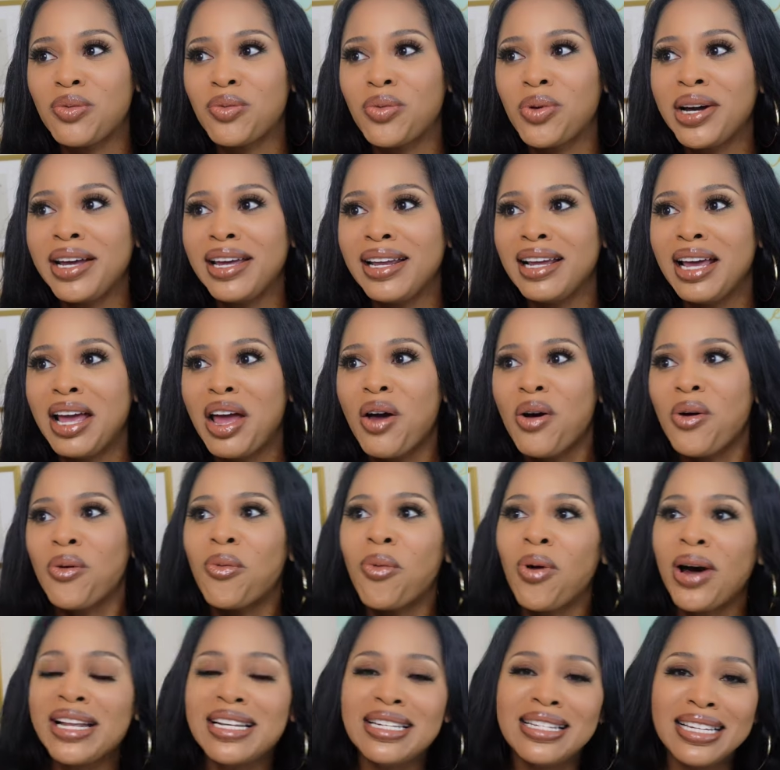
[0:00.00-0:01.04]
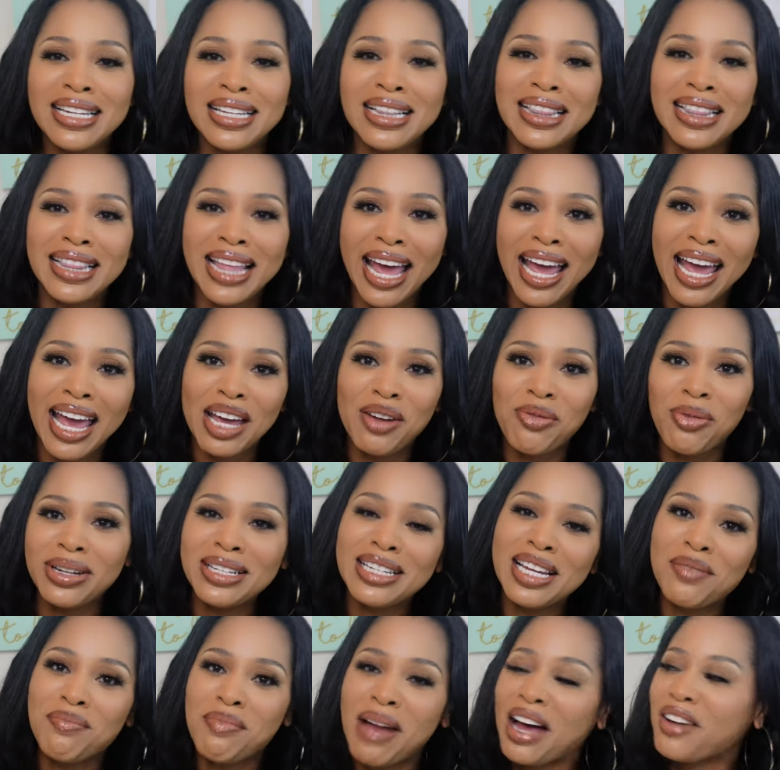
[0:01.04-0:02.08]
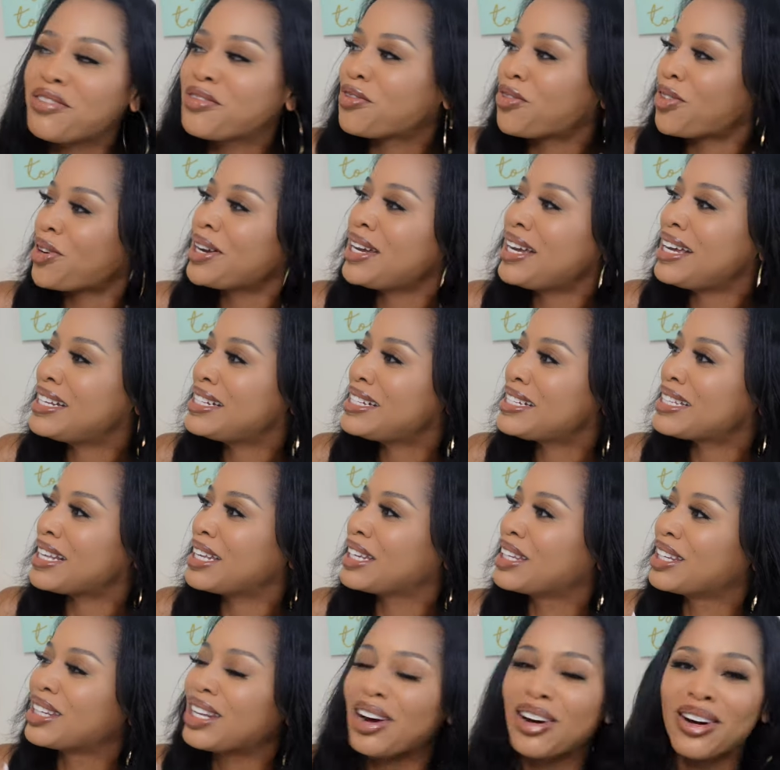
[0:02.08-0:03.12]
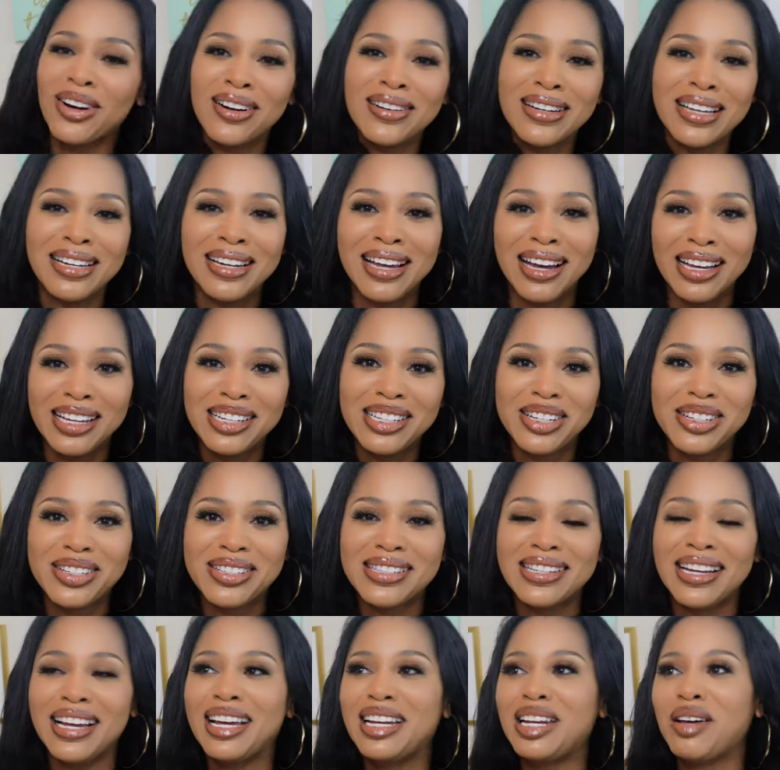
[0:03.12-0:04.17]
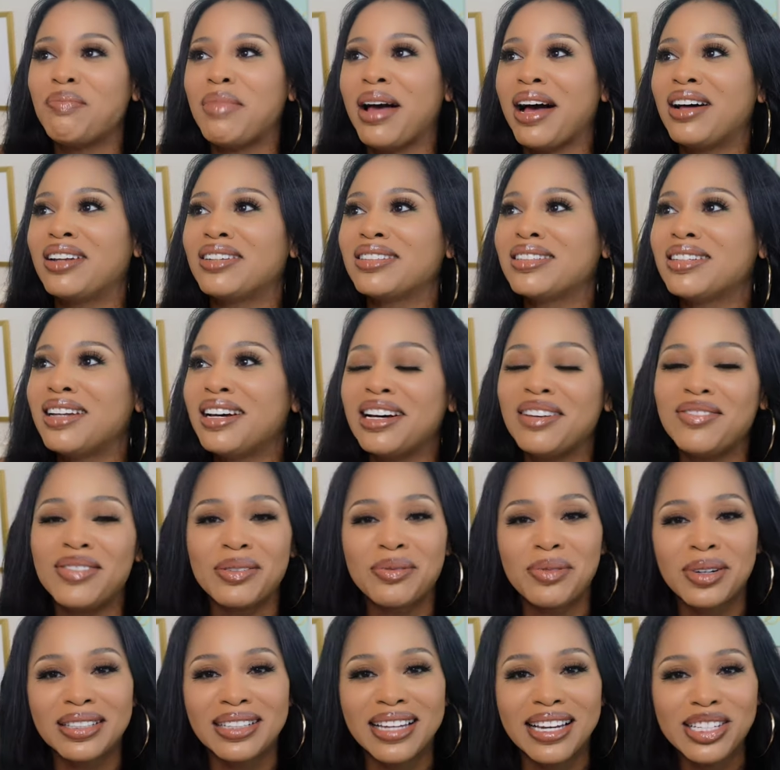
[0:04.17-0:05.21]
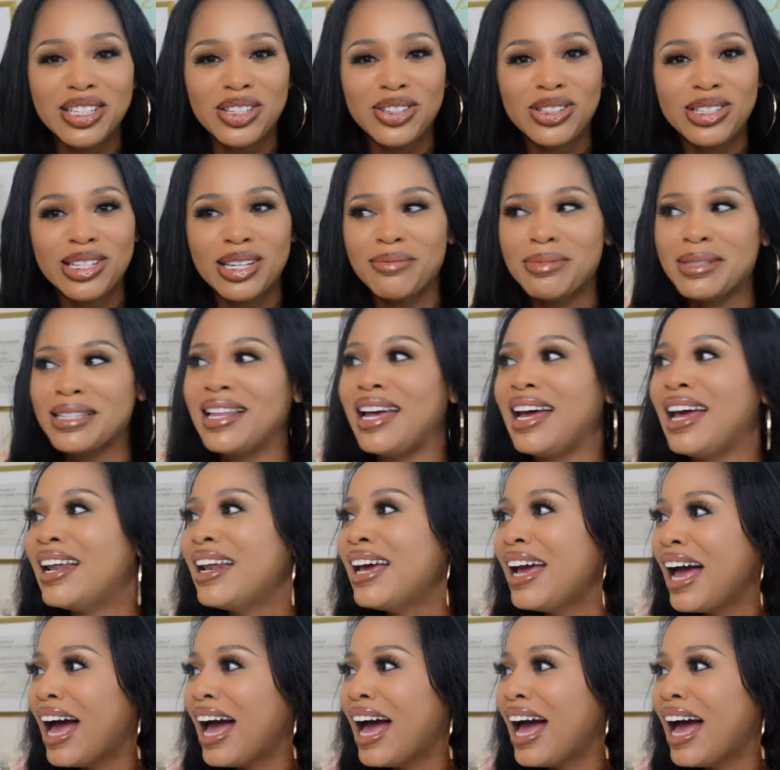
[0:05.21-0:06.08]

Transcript: What what did they, what did my friends learn and understand about love and relationships that